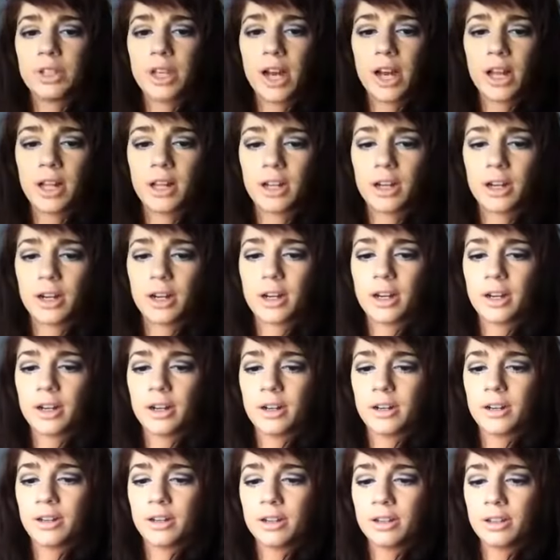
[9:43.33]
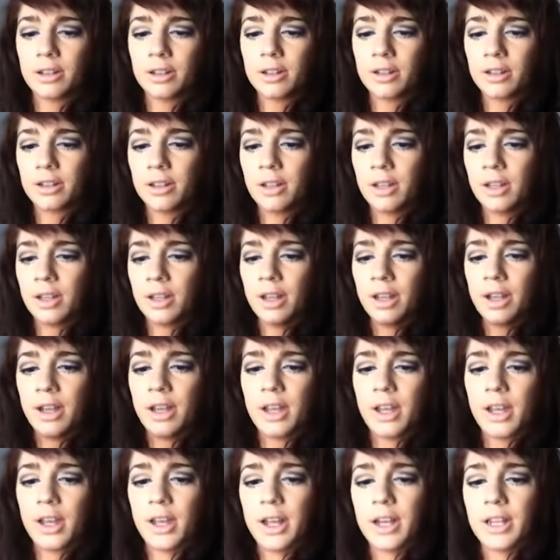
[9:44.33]
color,
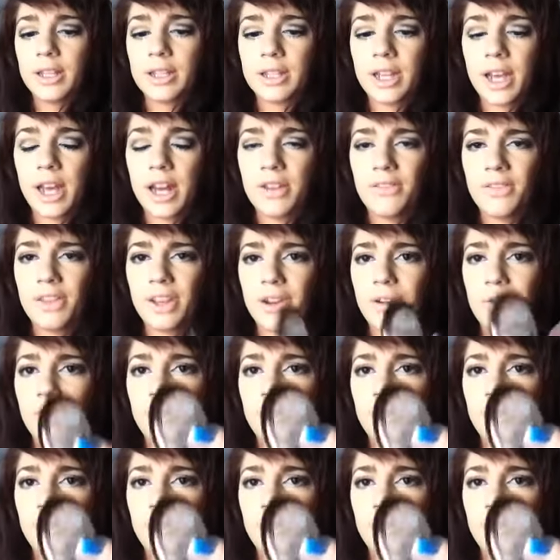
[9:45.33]
and it's kind of like